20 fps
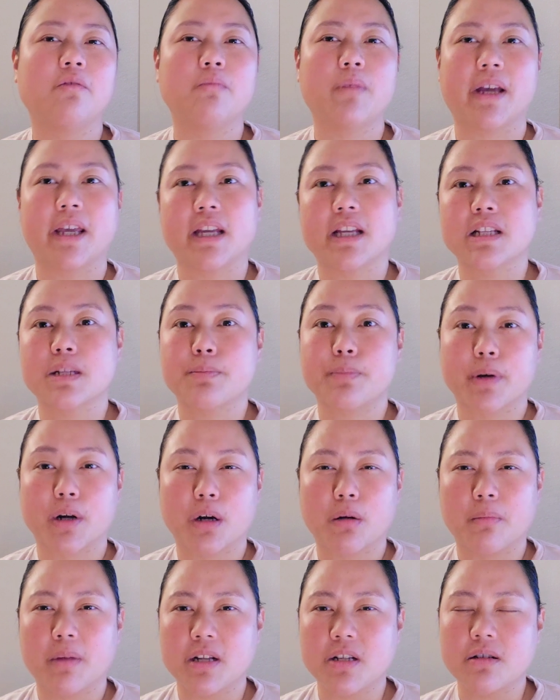my
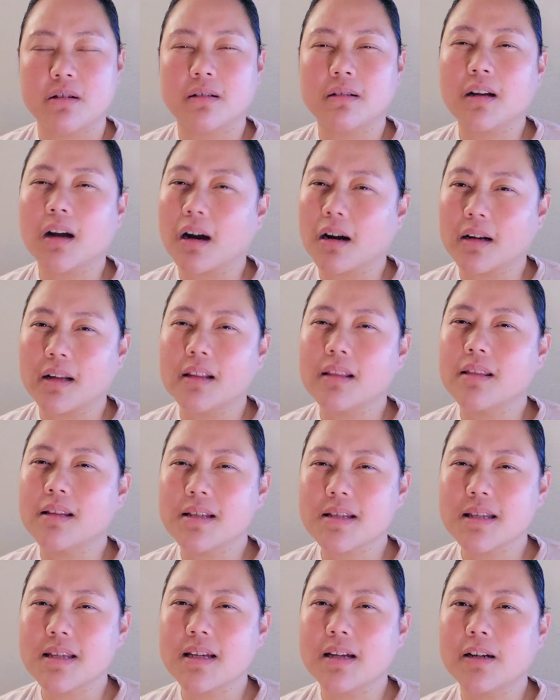experimental garden
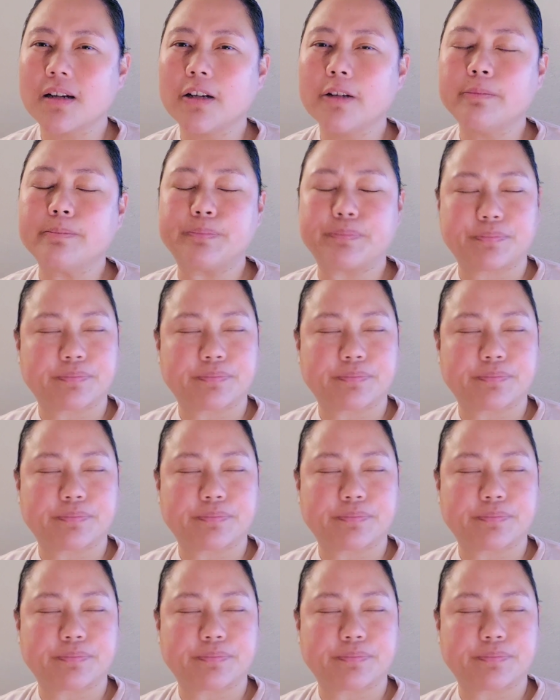this year.